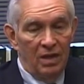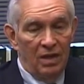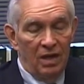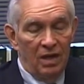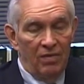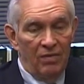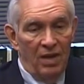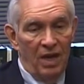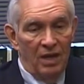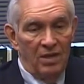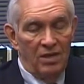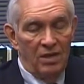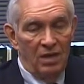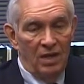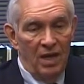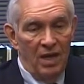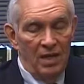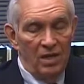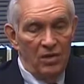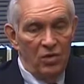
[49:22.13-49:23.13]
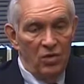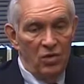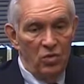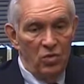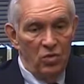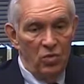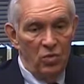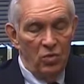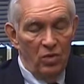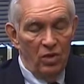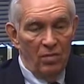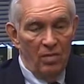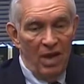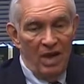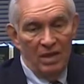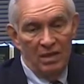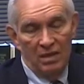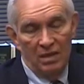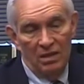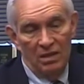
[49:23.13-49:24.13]
of 1982 with
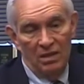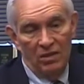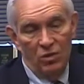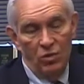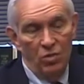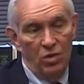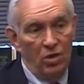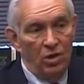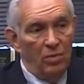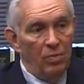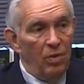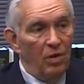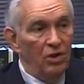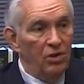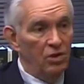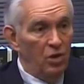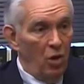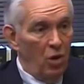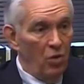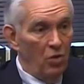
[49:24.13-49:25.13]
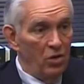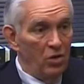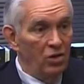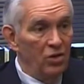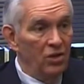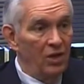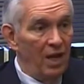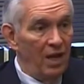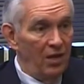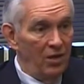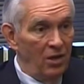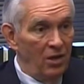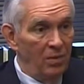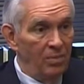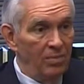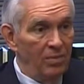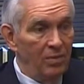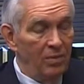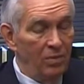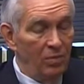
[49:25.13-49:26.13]
about 200 plus lawyers signed
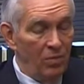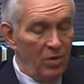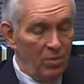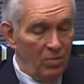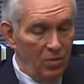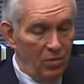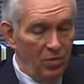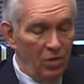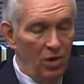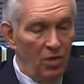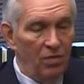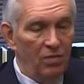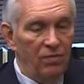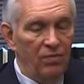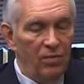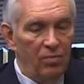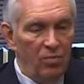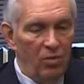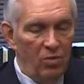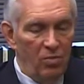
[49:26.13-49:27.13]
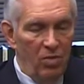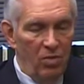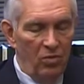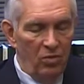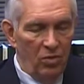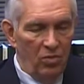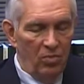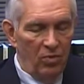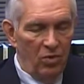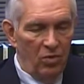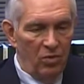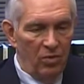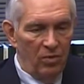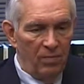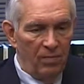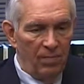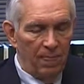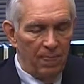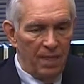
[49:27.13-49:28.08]
up, we pulled off the pro bono program.